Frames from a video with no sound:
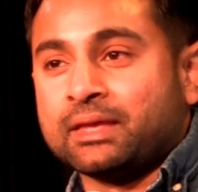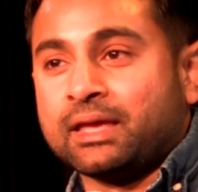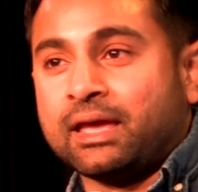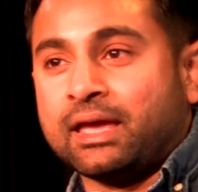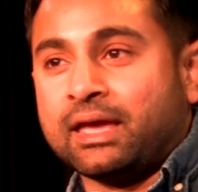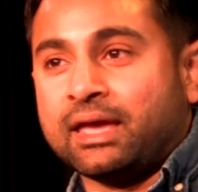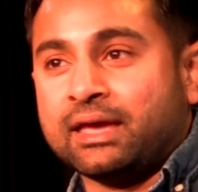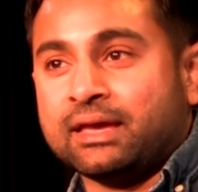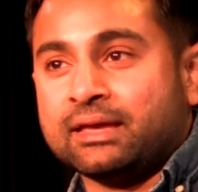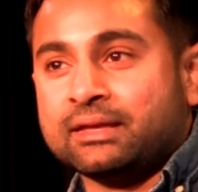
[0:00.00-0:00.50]

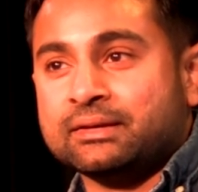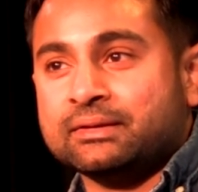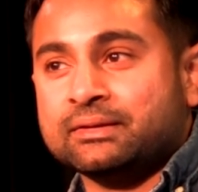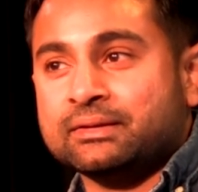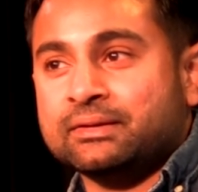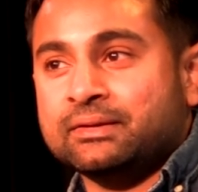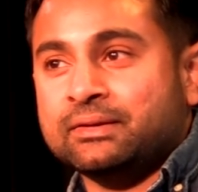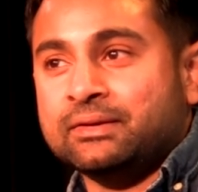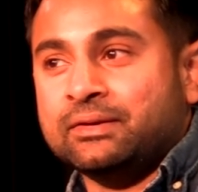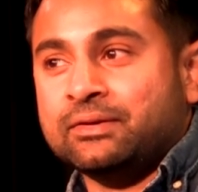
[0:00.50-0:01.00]
And
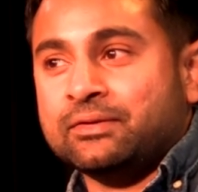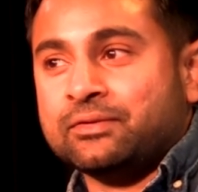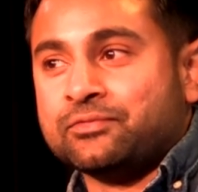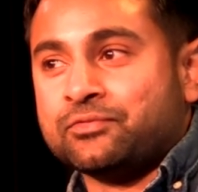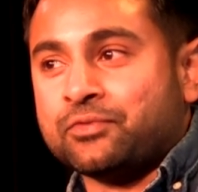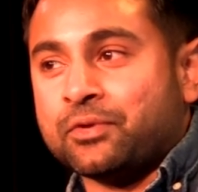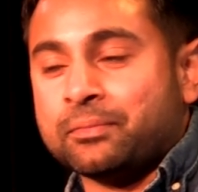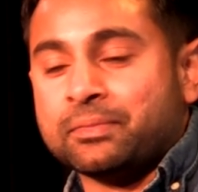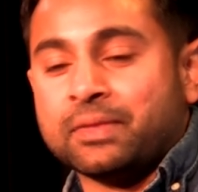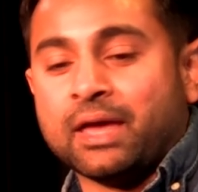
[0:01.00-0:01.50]

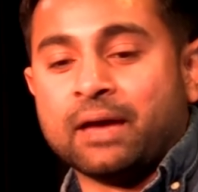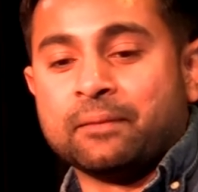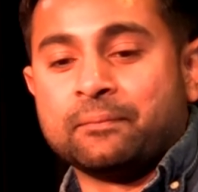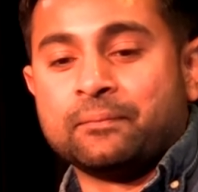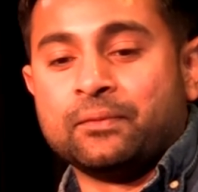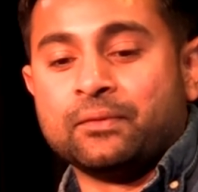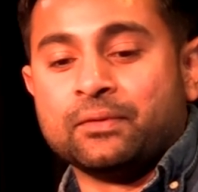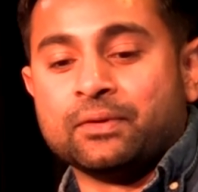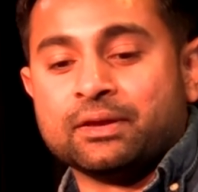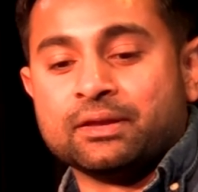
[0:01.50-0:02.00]
from that
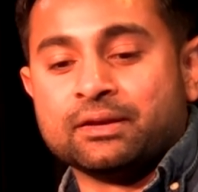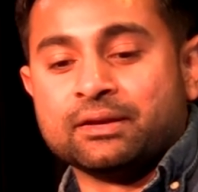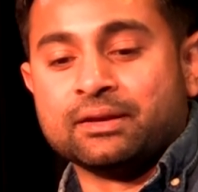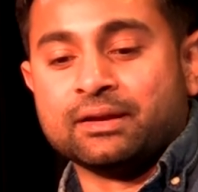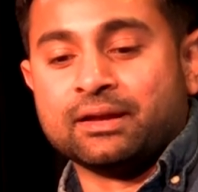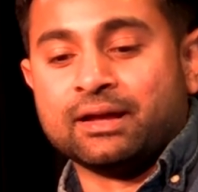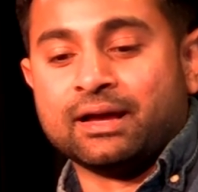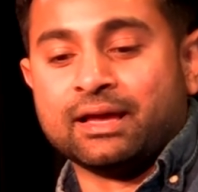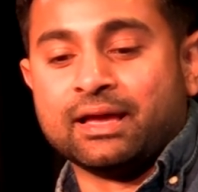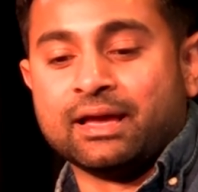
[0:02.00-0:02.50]
point,
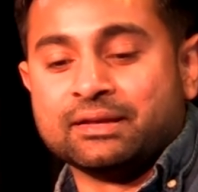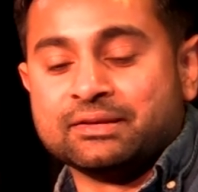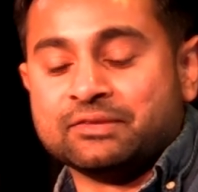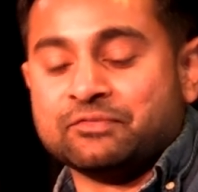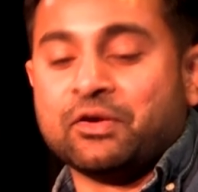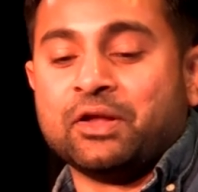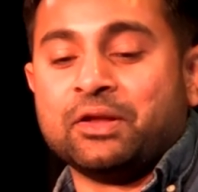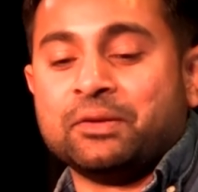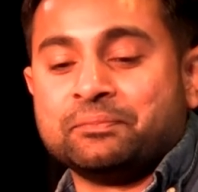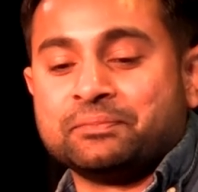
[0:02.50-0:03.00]
I had
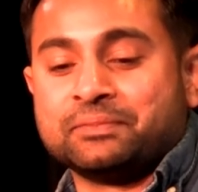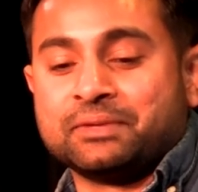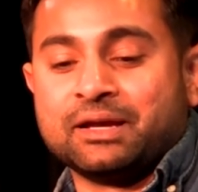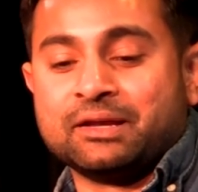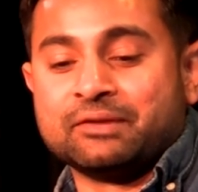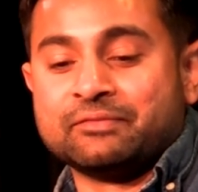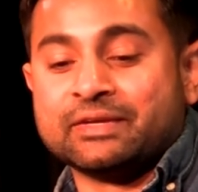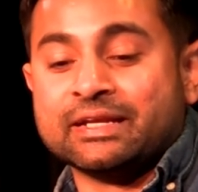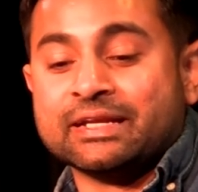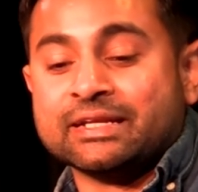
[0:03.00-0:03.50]
developed
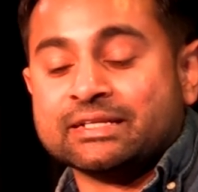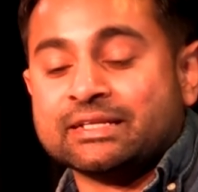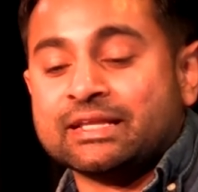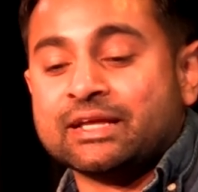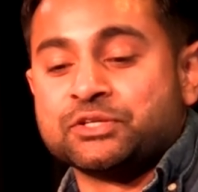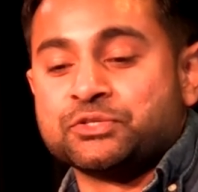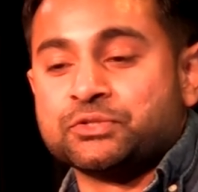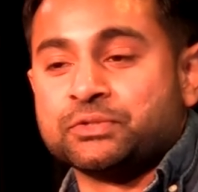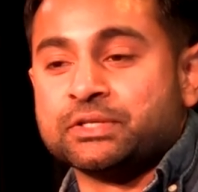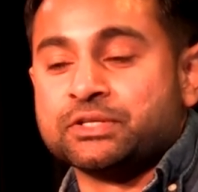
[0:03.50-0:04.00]
kind of an
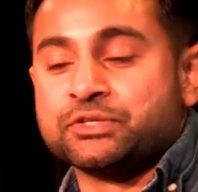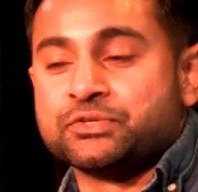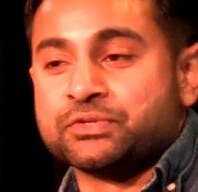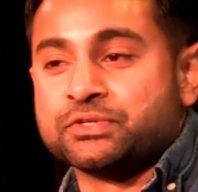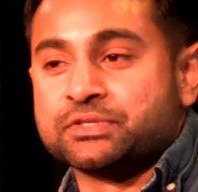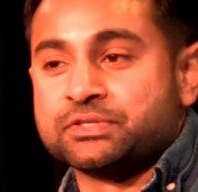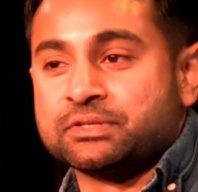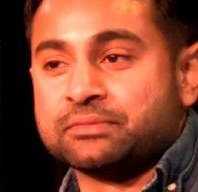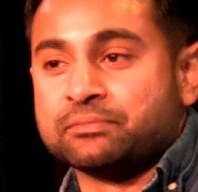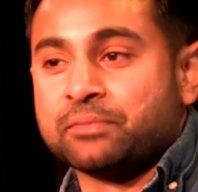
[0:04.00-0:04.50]
intellectual
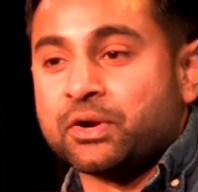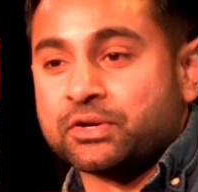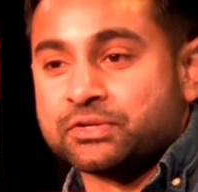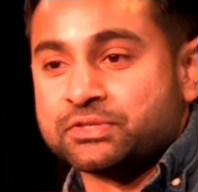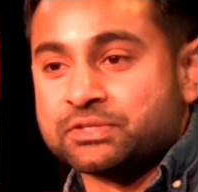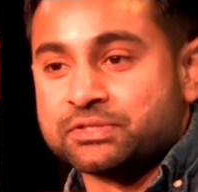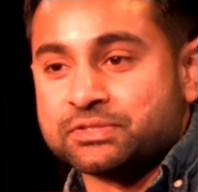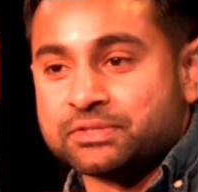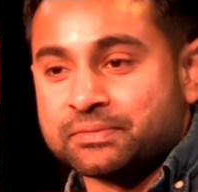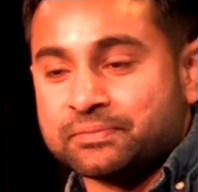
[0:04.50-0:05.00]
interest in
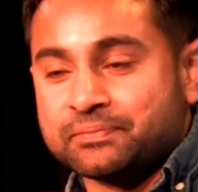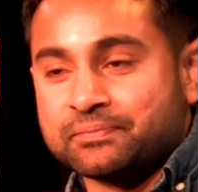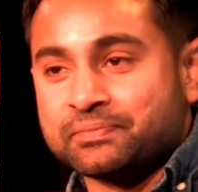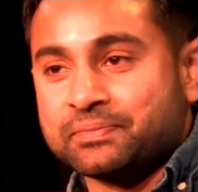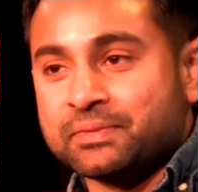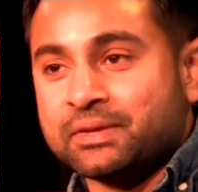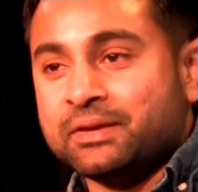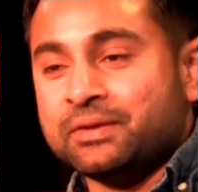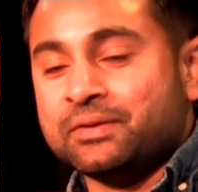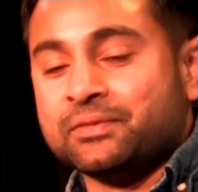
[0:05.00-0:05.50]
Marxism,
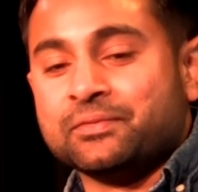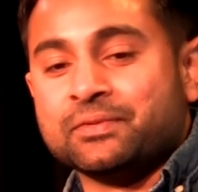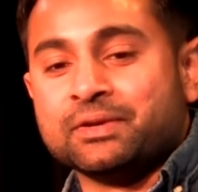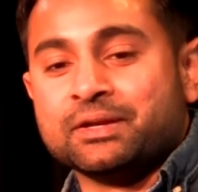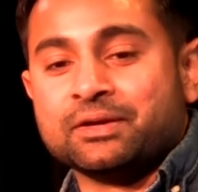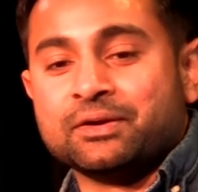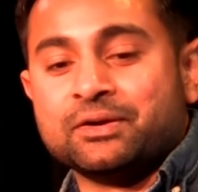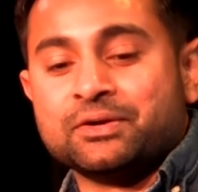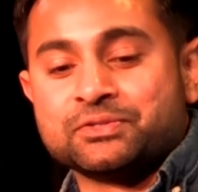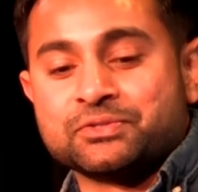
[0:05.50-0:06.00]

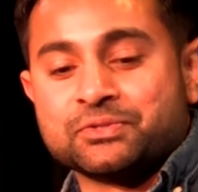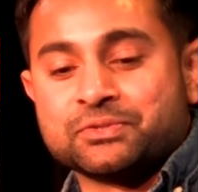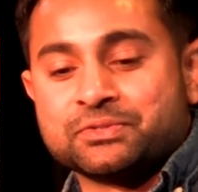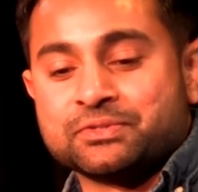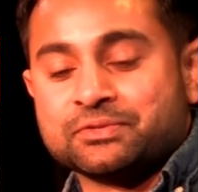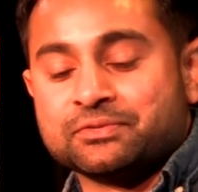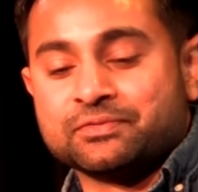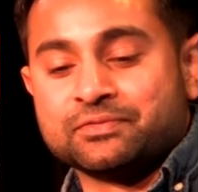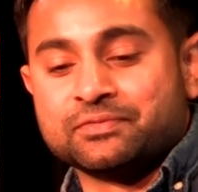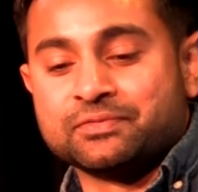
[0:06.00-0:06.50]
reading all sorts
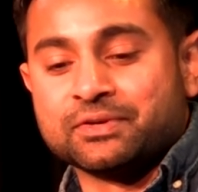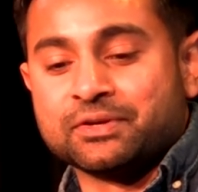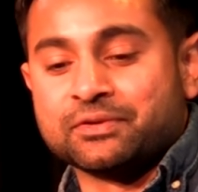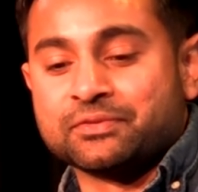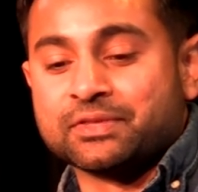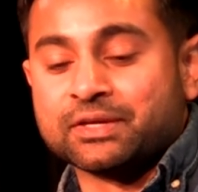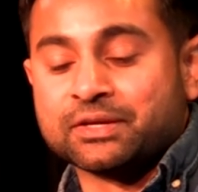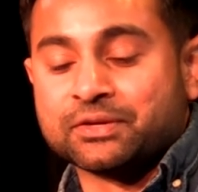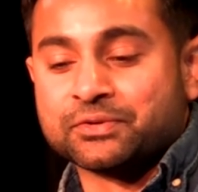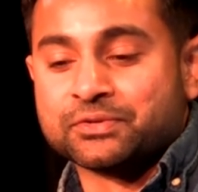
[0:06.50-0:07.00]
of, you know,
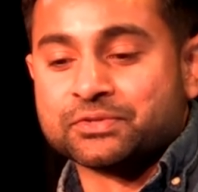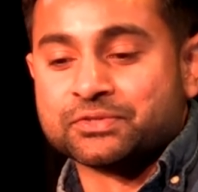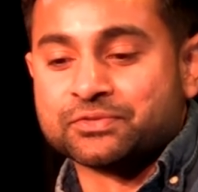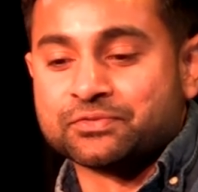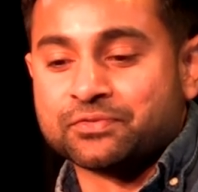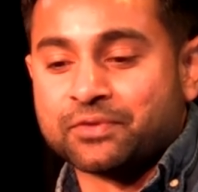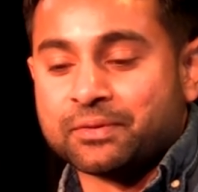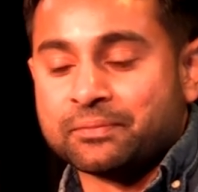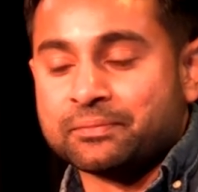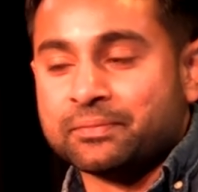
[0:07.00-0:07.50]
thinkers
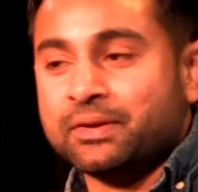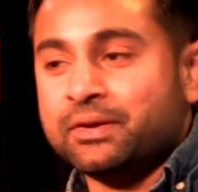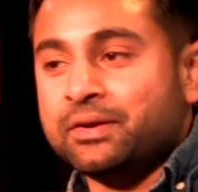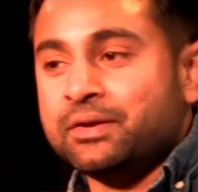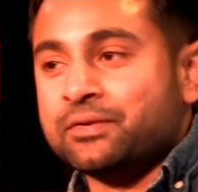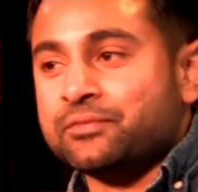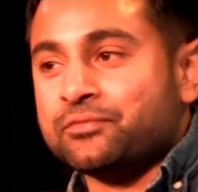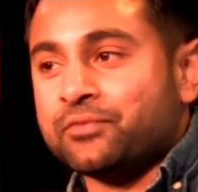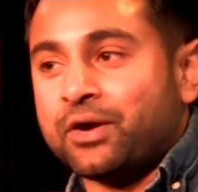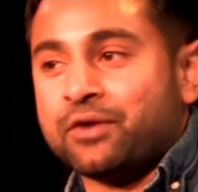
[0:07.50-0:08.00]
from
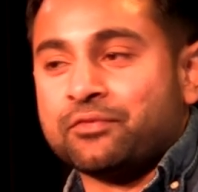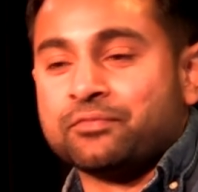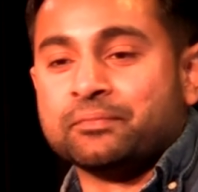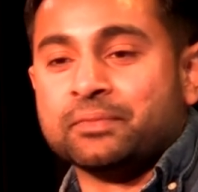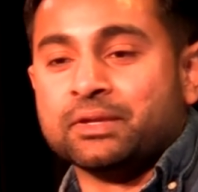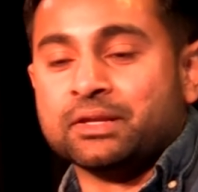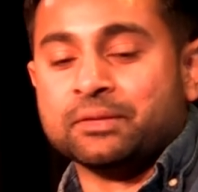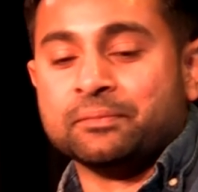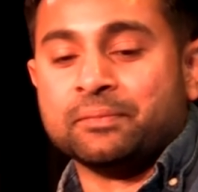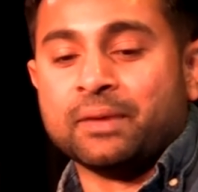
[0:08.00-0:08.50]
Ralph
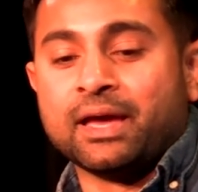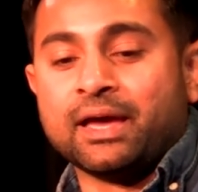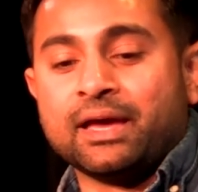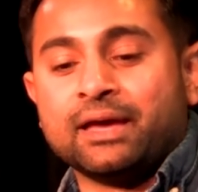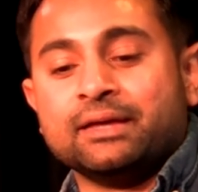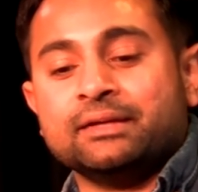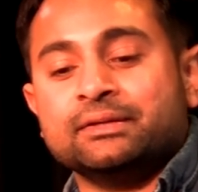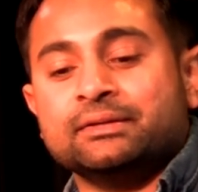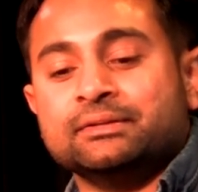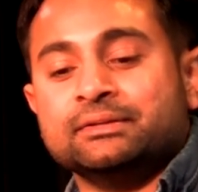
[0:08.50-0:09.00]

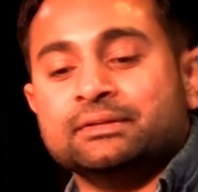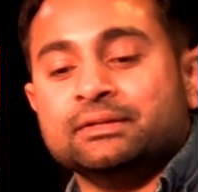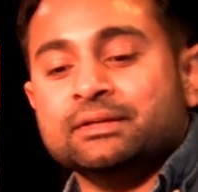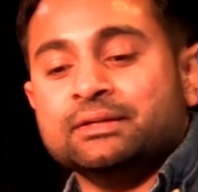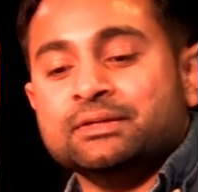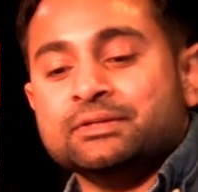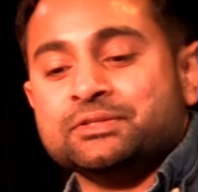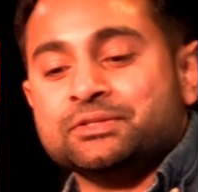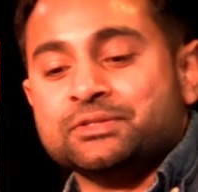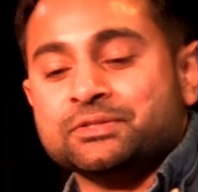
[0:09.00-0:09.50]
Miliband
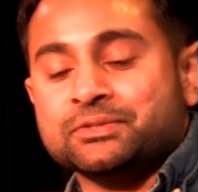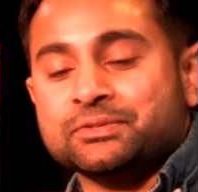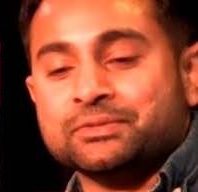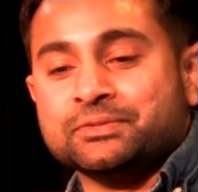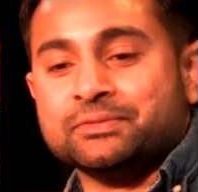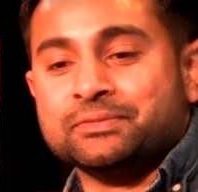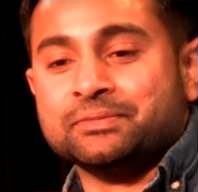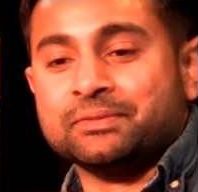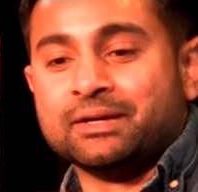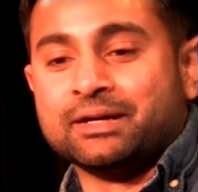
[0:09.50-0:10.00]

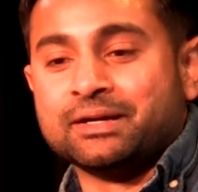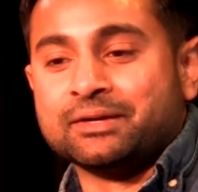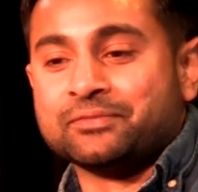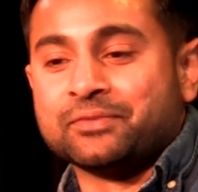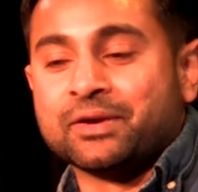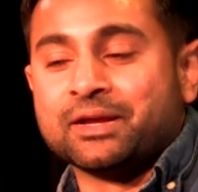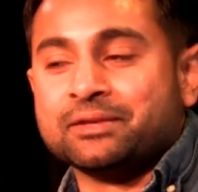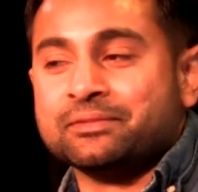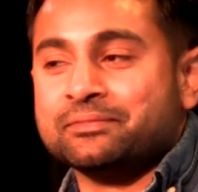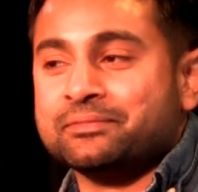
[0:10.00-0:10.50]
to, I
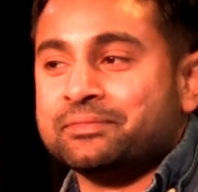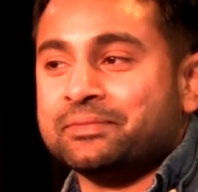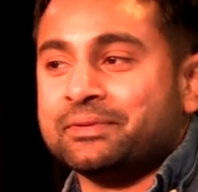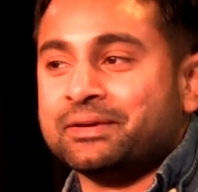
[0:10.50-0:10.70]
read,